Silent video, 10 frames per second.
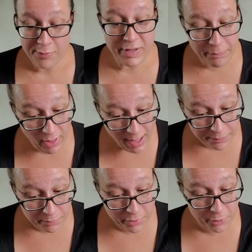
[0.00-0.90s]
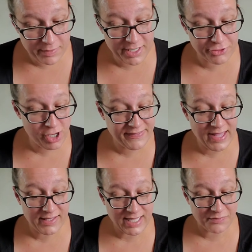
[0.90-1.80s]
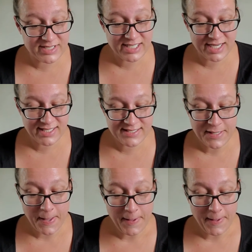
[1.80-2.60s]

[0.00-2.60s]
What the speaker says: Maple Apple Bourbon, I tried that. That was nice.